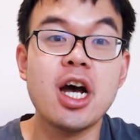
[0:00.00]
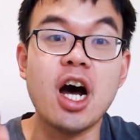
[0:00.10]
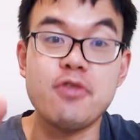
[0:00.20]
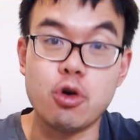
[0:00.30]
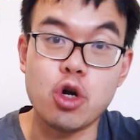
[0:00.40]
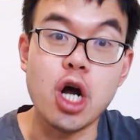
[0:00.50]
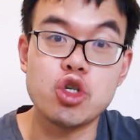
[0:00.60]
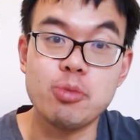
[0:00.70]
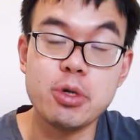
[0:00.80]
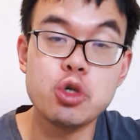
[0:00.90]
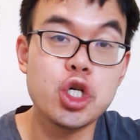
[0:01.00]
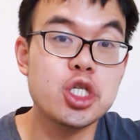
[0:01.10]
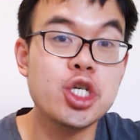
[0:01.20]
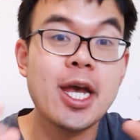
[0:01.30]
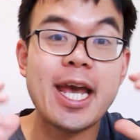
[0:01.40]
of your
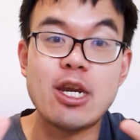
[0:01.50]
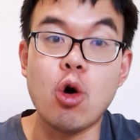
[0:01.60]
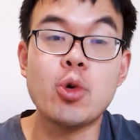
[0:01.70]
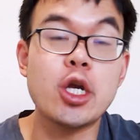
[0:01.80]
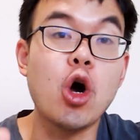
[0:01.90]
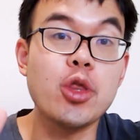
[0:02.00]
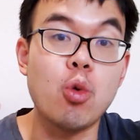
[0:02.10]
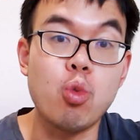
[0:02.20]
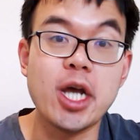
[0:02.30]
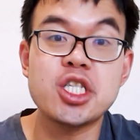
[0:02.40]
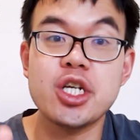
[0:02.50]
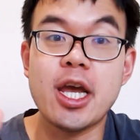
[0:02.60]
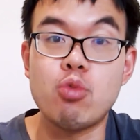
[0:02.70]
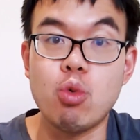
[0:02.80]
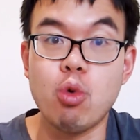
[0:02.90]
contributions and owning all the rights
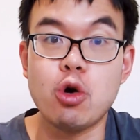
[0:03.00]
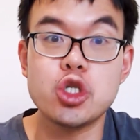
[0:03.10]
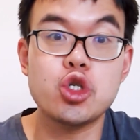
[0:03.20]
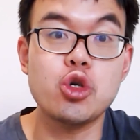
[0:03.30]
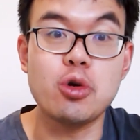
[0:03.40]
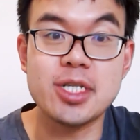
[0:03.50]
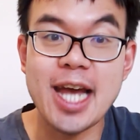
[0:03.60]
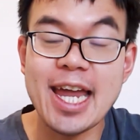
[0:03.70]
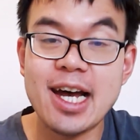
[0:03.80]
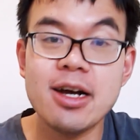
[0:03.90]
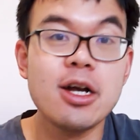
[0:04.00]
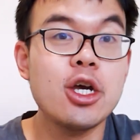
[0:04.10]
and rewards to your data,